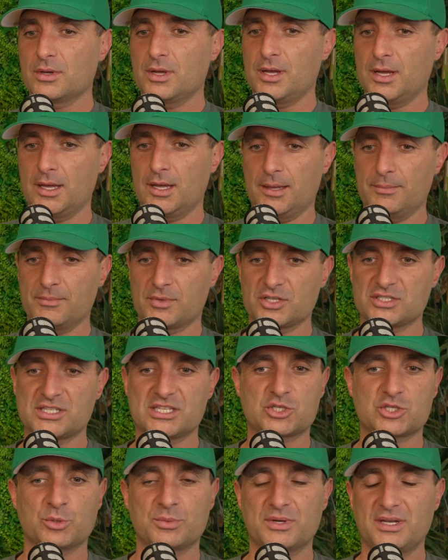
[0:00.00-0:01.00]
because um,
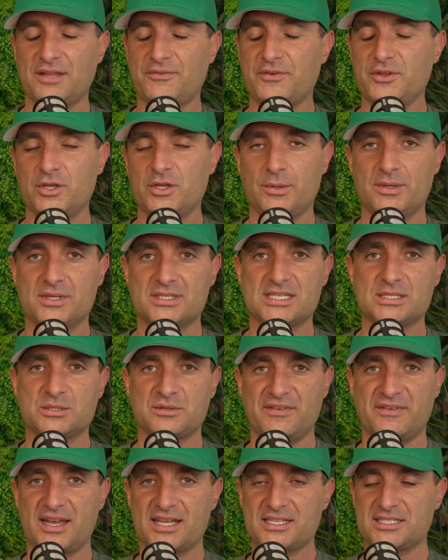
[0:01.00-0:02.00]
there's so many different nuances
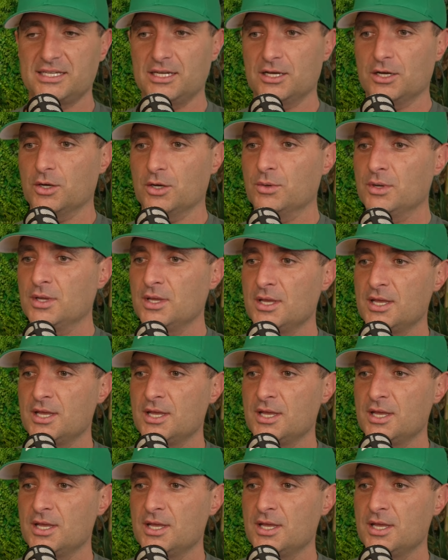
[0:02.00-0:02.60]
within SEO.